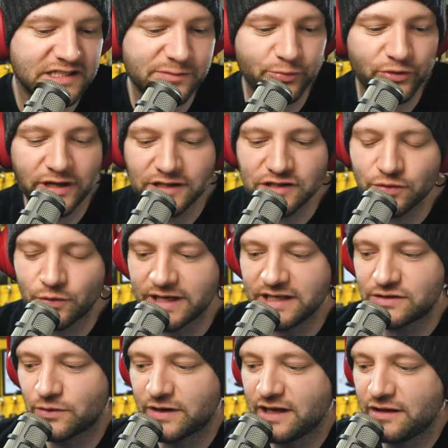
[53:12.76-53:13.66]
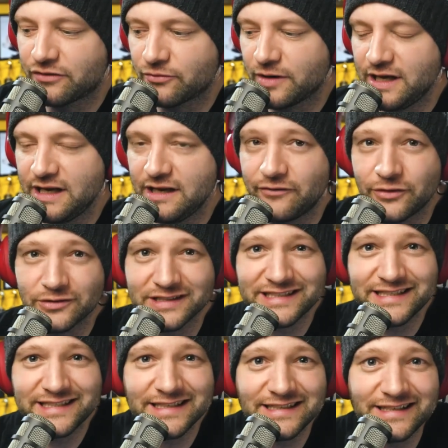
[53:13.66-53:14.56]
spring 2023. If you're
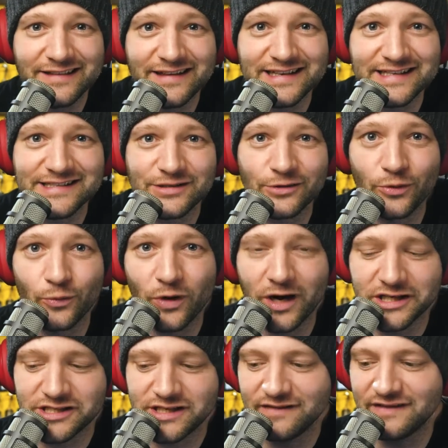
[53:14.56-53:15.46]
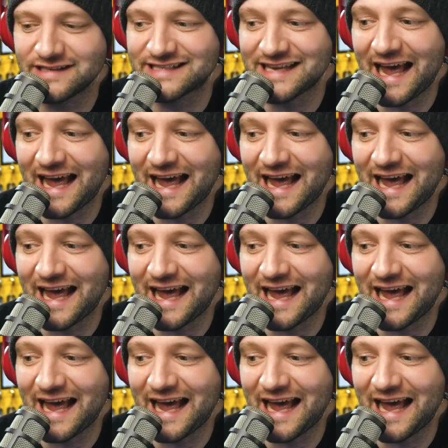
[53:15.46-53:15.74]
listening to this or watching this